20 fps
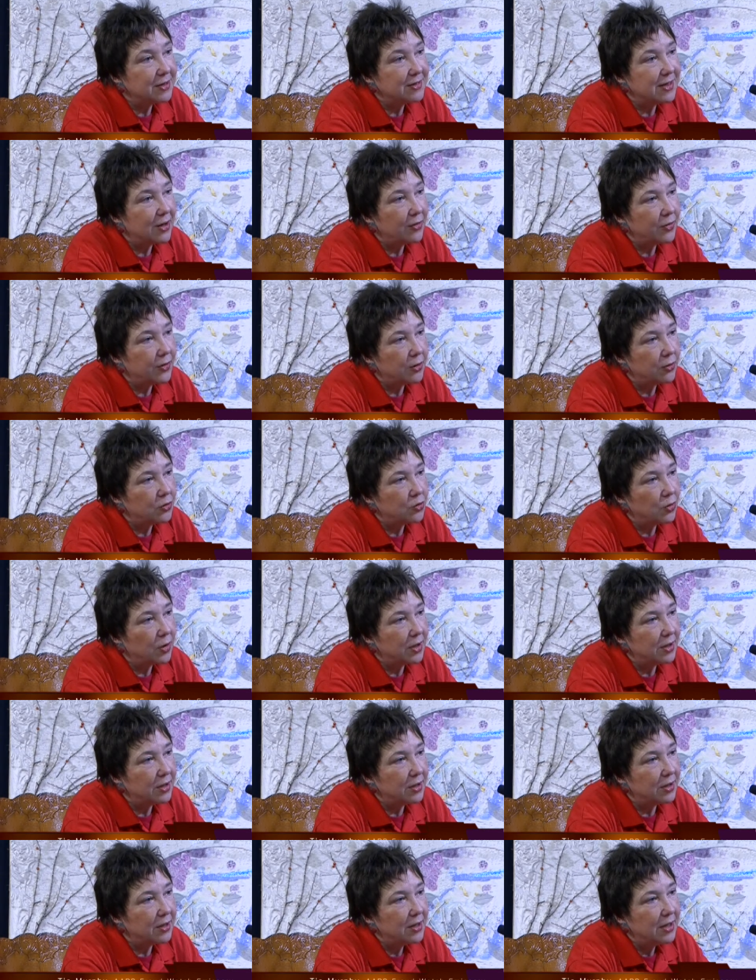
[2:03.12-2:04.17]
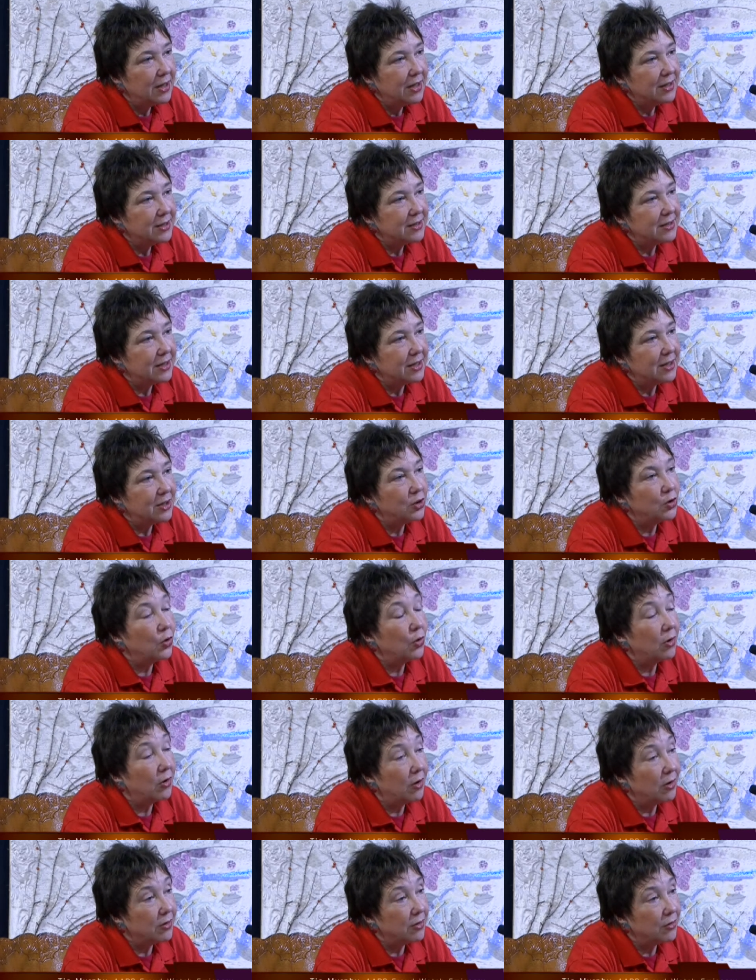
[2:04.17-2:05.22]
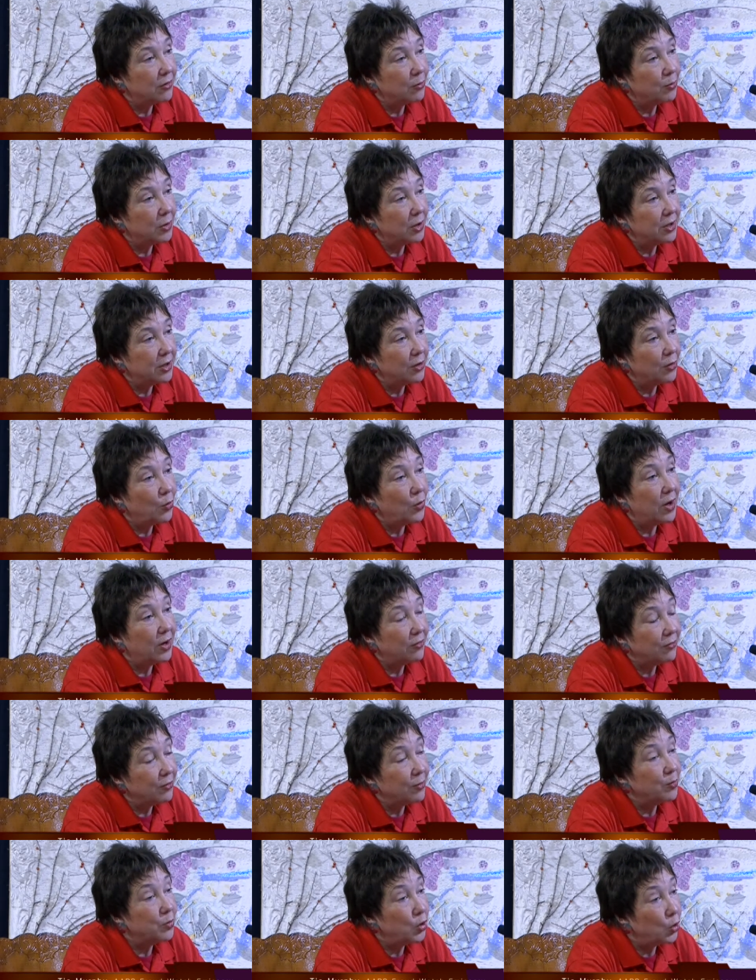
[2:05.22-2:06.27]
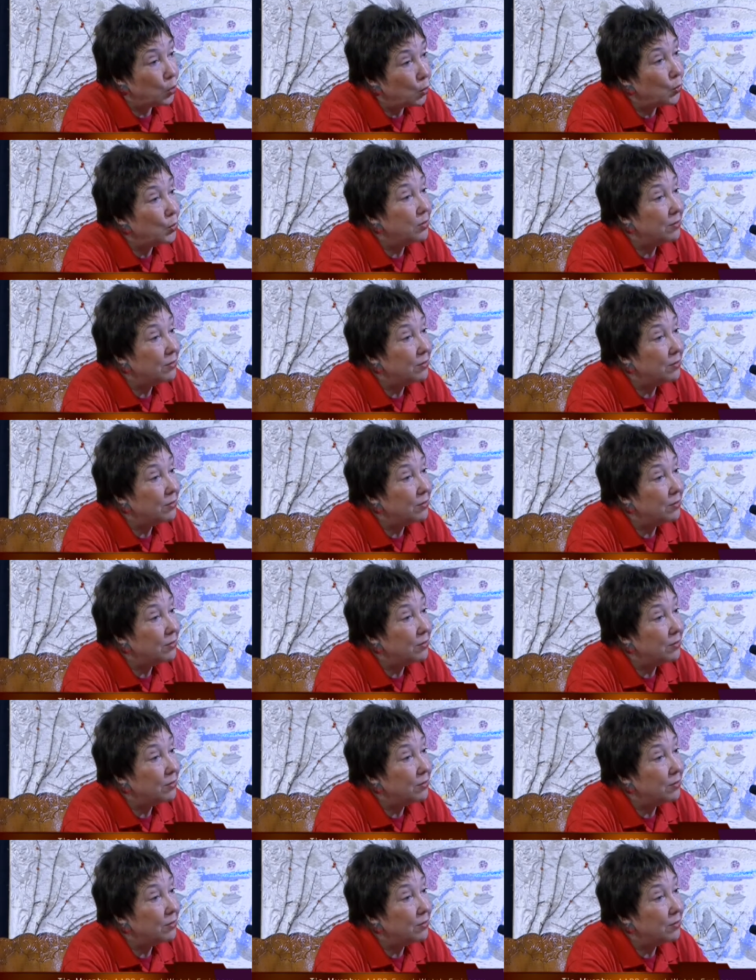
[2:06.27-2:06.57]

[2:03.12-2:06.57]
out there trying to take your hard-earned money away from you.